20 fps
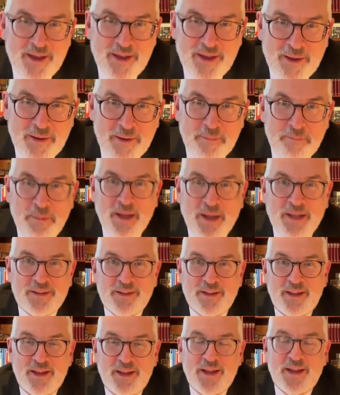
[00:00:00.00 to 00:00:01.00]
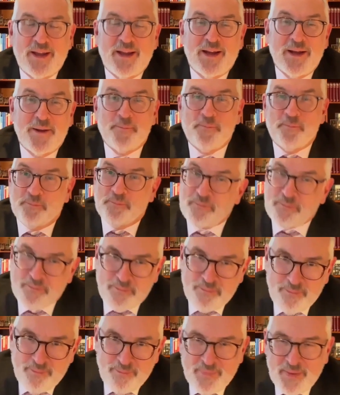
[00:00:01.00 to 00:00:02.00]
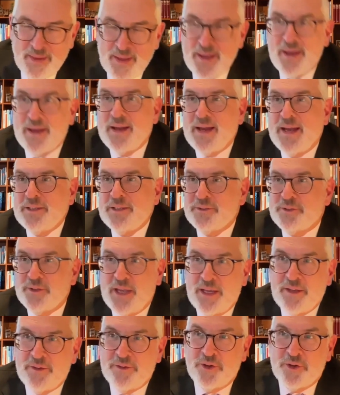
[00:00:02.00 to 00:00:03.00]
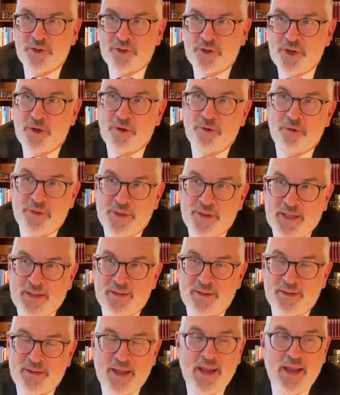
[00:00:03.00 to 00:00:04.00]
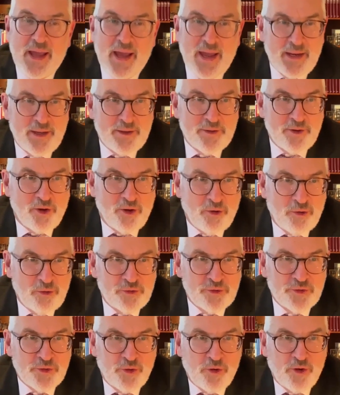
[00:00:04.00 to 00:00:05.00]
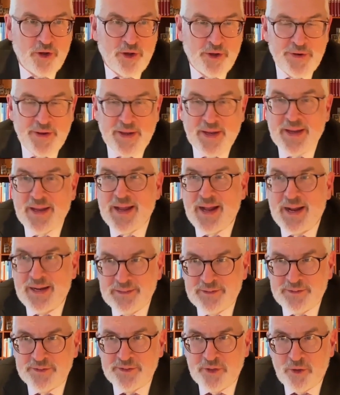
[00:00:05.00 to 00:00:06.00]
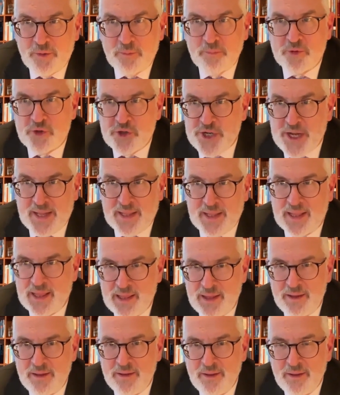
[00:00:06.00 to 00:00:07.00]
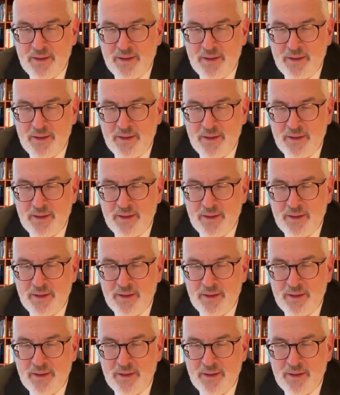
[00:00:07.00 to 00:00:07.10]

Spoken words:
But as you showed, that they act also on a calcium channel